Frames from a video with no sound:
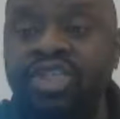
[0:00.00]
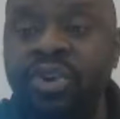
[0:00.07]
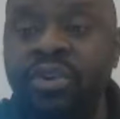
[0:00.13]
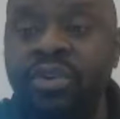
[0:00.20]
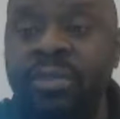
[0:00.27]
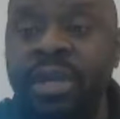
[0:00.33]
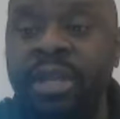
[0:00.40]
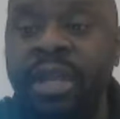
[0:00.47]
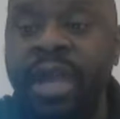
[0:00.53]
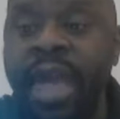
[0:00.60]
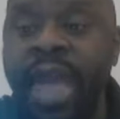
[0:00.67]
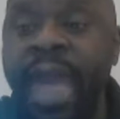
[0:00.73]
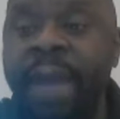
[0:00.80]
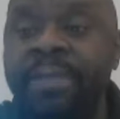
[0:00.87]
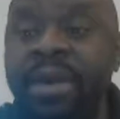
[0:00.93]
Thurman
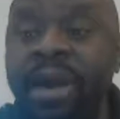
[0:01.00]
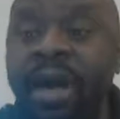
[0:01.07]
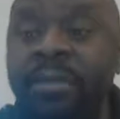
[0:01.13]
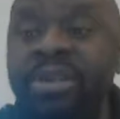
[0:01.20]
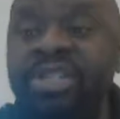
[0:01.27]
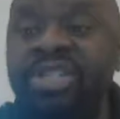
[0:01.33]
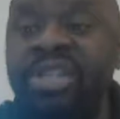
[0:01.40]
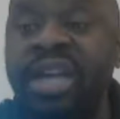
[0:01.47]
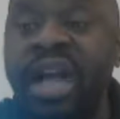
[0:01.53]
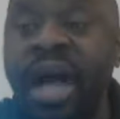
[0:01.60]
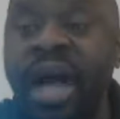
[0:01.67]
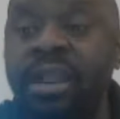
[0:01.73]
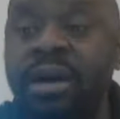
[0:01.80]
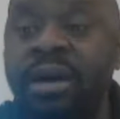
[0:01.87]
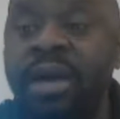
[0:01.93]
had become a
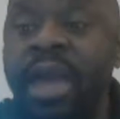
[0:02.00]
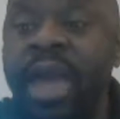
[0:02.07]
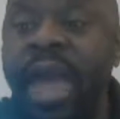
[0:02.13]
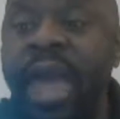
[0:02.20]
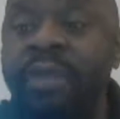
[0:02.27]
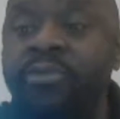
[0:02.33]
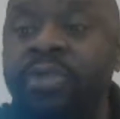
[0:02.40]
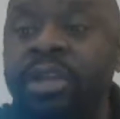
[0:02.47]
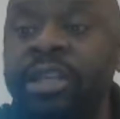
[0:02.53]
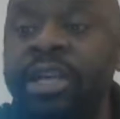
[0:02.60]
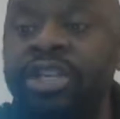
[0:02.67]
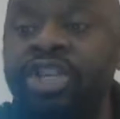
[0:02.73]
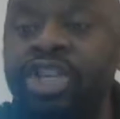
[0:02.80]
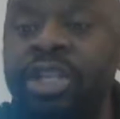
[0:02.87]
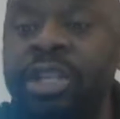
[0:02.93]
scholar and
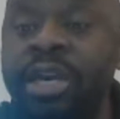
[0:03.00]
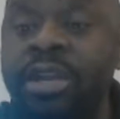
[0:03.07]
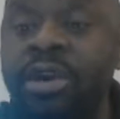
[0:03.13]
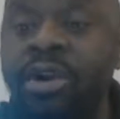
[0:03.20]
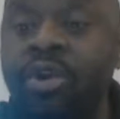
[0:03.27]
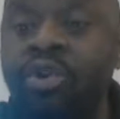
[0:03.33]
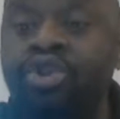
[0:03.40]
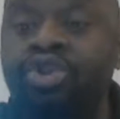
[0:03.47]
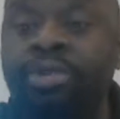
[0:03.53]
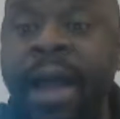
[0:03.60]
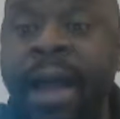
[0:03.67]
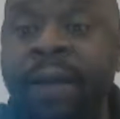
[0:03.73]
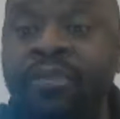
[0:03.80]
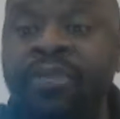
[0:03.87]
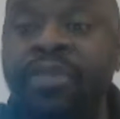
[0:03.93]
religious leader who
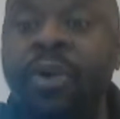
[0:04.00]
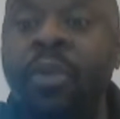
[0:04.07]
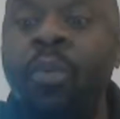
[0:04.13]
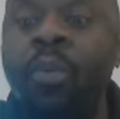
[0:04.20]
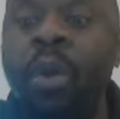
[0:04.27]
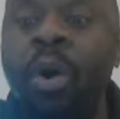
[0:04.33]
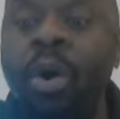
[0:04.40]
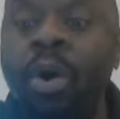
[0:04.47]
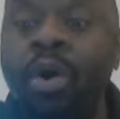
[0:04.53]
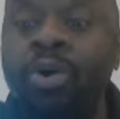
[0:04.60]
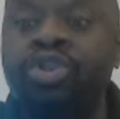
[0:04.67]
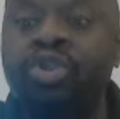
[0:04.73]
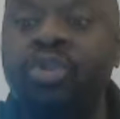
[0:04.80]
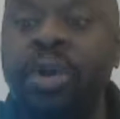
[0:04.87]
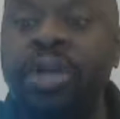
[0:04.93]
traveled the world
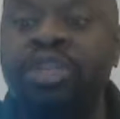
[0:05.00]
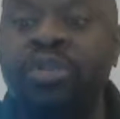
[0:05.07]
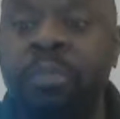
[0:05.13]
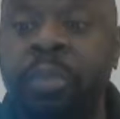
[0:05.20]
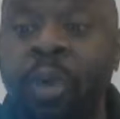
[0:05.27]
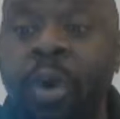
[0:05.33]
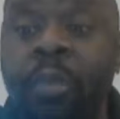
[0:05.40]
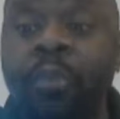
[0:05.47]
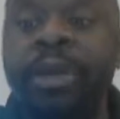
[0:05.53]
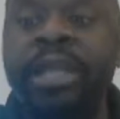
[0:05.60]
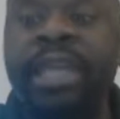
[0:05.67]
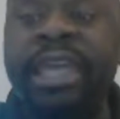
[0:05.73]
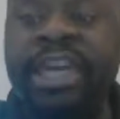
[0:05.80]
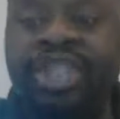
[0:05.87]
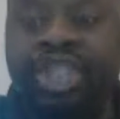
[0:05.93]
to explore
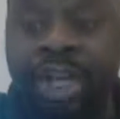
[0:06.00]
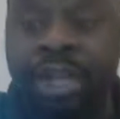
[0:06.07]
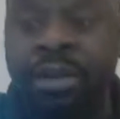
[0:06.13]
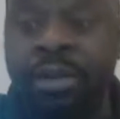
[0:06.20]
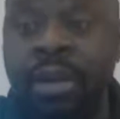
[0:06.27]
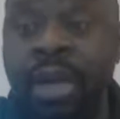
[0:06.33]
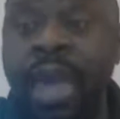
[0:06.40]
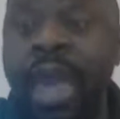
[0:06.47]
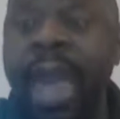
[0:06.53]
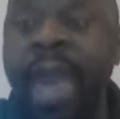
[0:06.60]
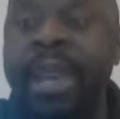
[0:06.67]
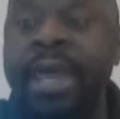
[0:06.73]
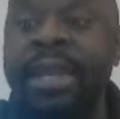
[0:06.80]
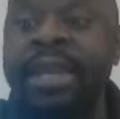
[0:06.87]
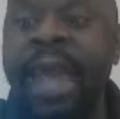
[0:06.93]
religion. And
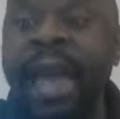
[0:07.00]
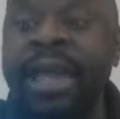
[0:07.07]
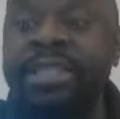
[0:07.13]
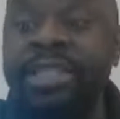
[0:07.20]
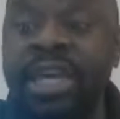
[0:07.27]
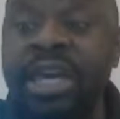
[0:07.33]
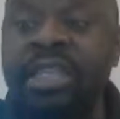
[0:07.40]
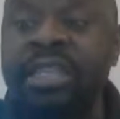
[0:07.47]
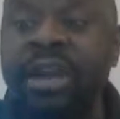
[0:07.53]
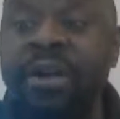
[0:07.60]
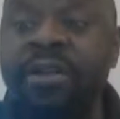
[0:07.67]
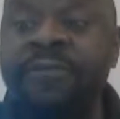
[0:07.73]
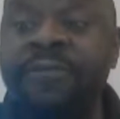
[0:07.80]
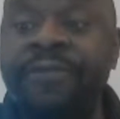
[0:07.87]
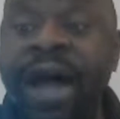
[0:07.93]
in
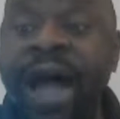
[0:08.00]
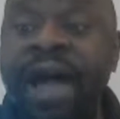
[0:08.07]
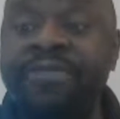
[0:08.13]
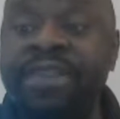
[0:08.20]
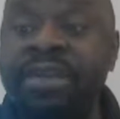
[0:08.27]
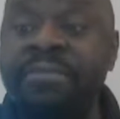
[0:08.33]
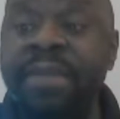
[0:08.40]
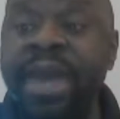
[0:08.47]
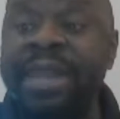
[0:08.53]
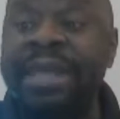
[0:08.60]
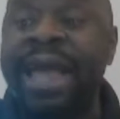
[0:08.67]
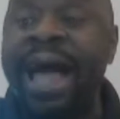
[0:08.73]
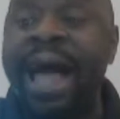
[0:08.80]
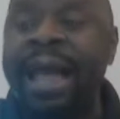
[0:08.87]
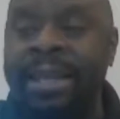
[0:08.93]
1935, he met
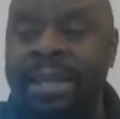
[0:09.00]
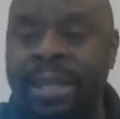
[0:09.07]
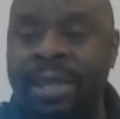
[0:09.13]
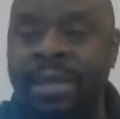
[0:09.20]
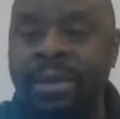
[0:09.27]
Gandhi.